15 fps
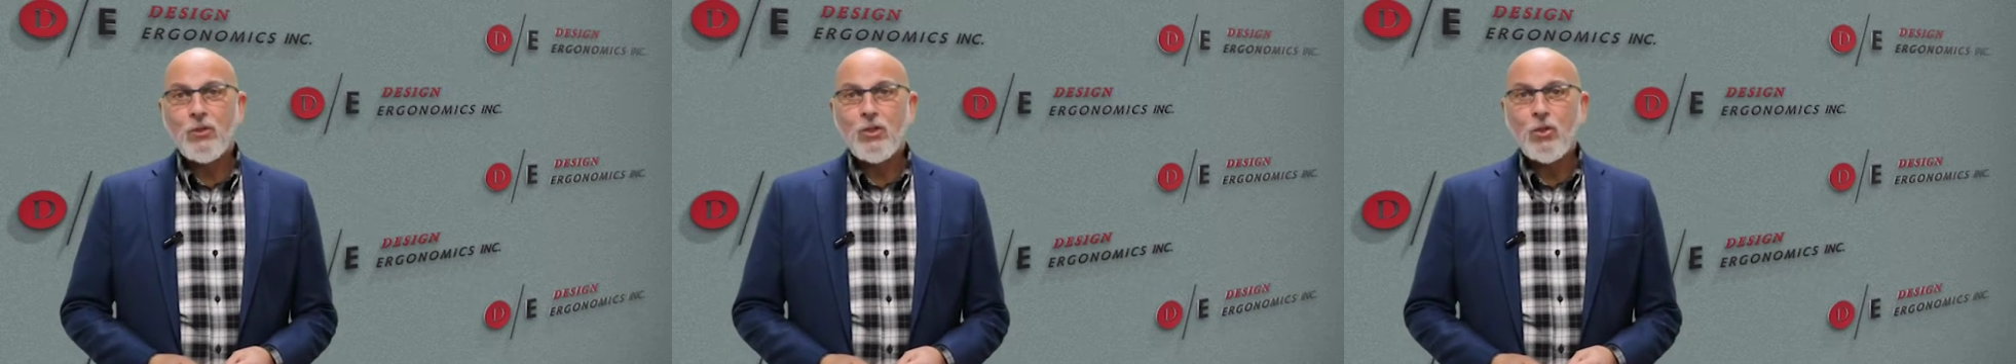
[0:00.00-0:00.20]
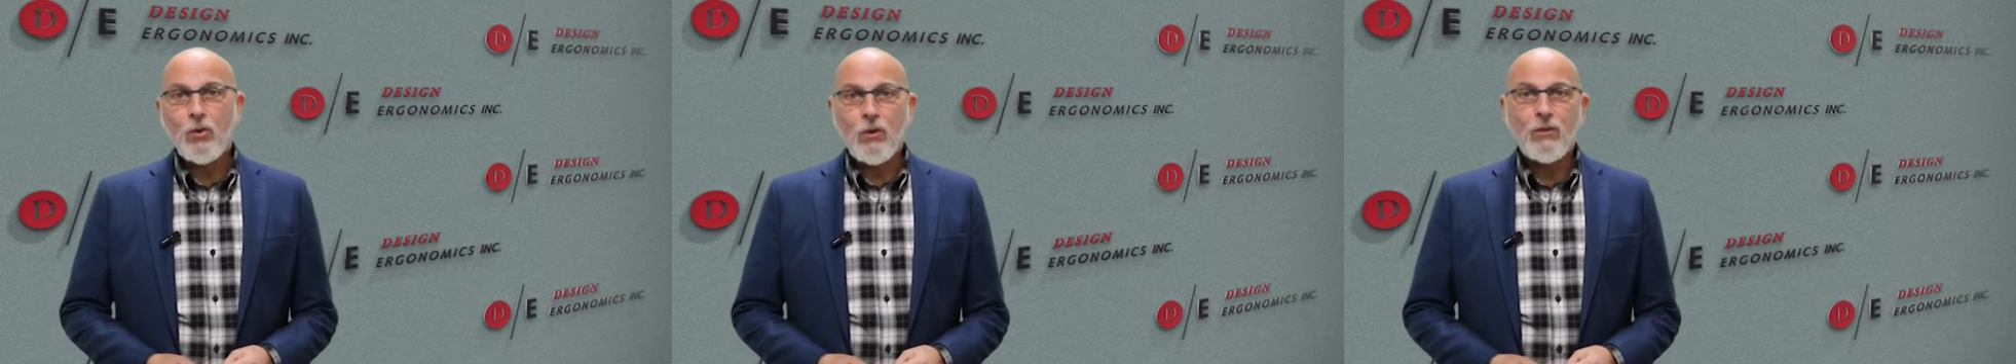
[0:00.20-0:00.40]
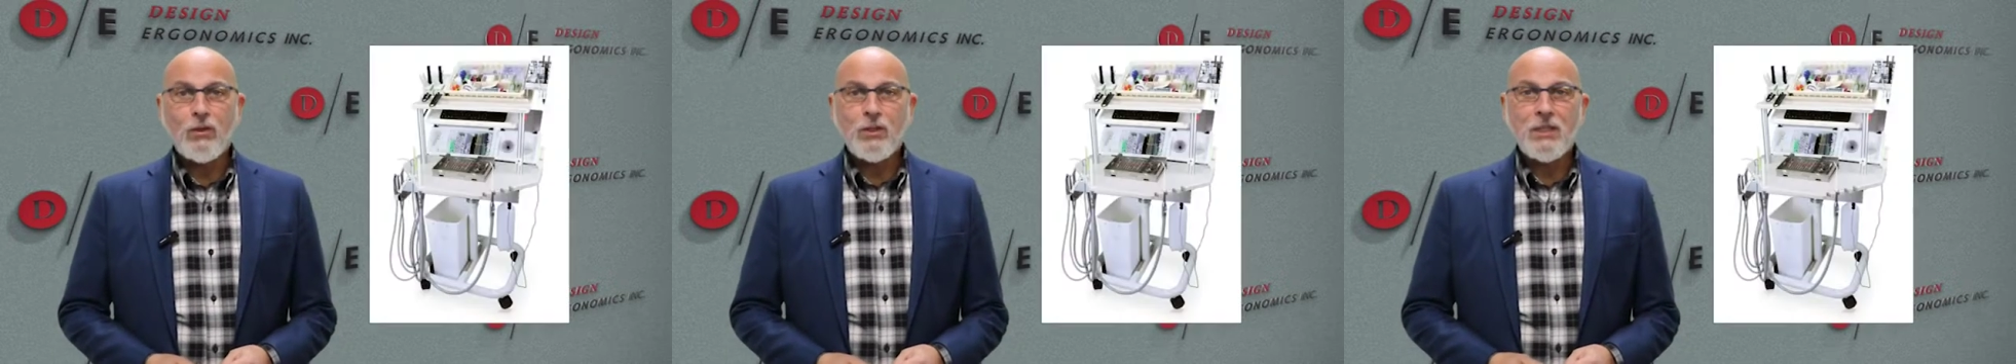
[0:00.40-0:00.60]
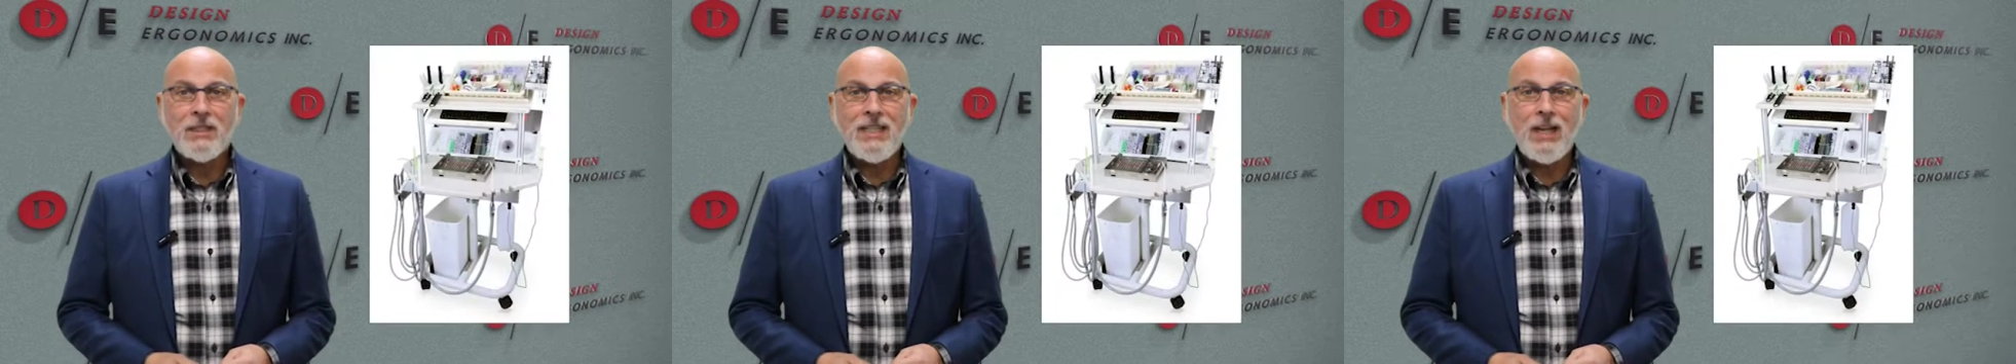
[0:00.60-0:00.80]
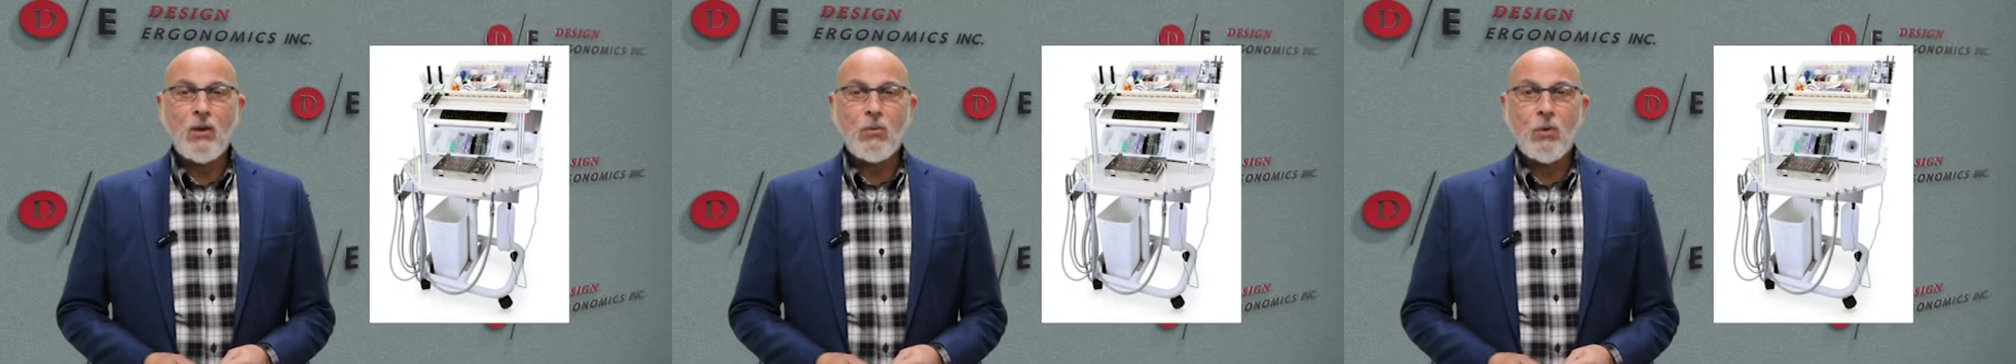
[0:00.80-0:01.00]
universal
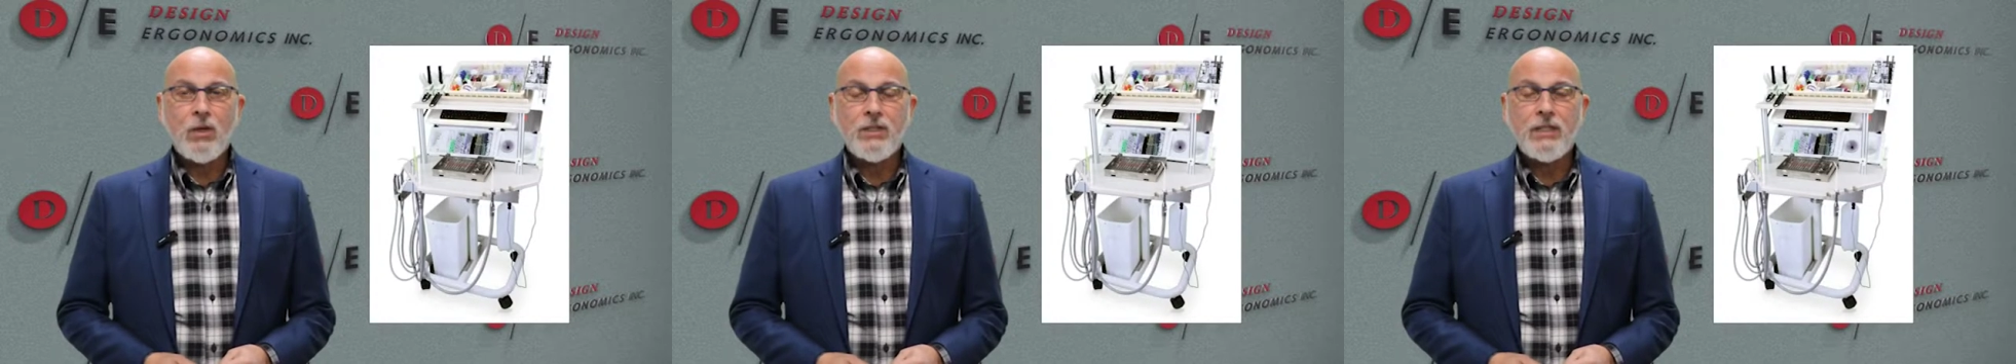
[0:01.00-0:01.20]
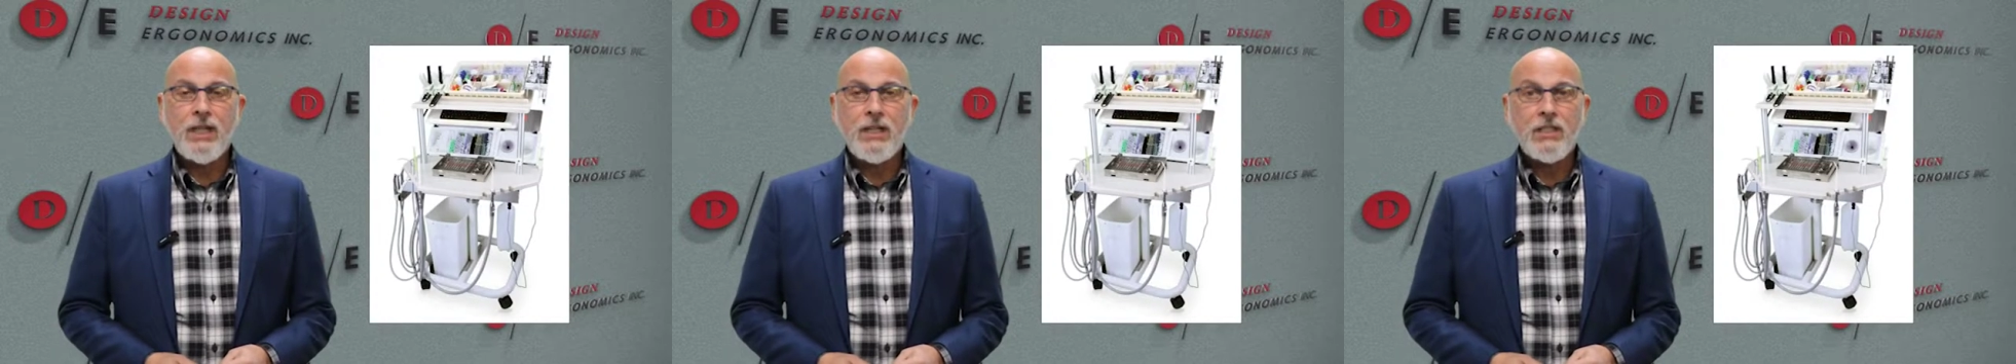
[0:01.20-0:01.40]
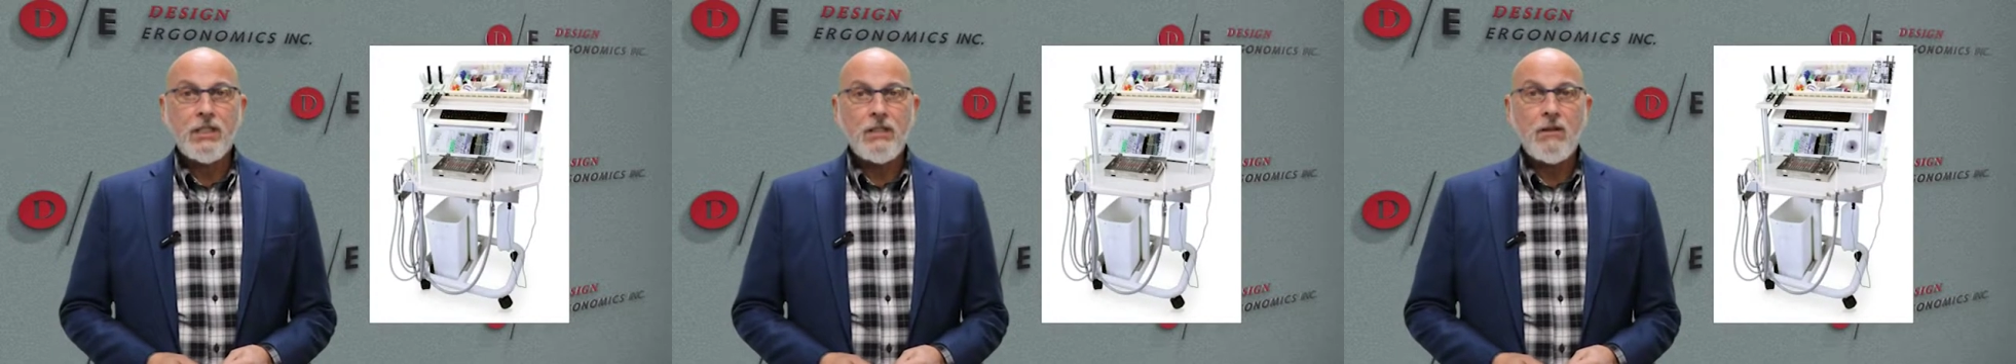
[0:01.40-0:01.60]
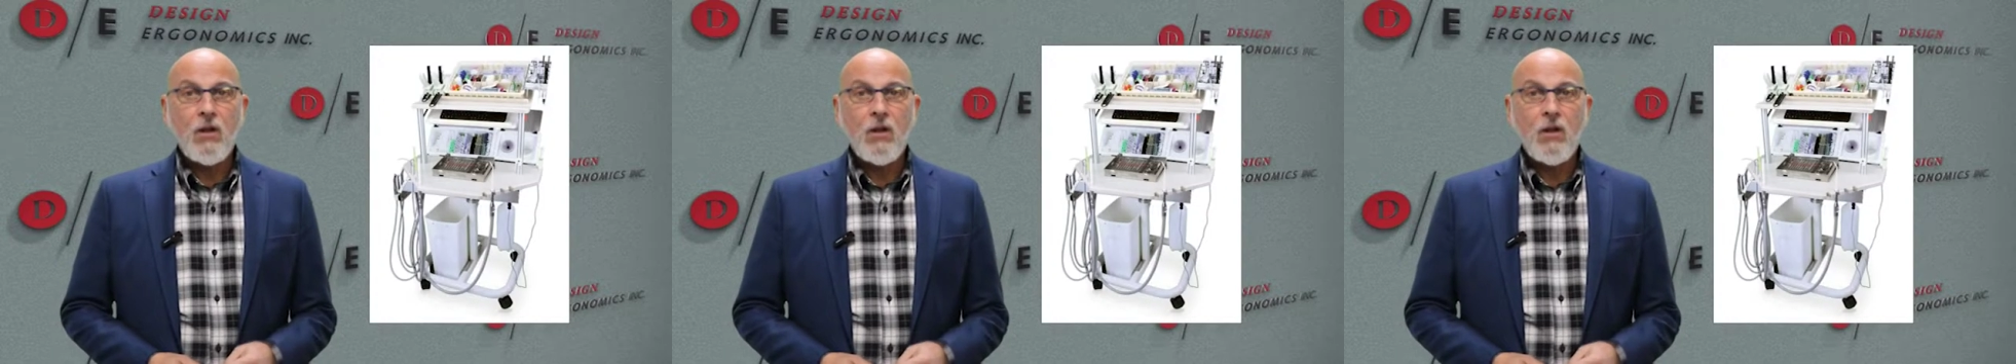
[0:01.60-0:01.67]
dental workstation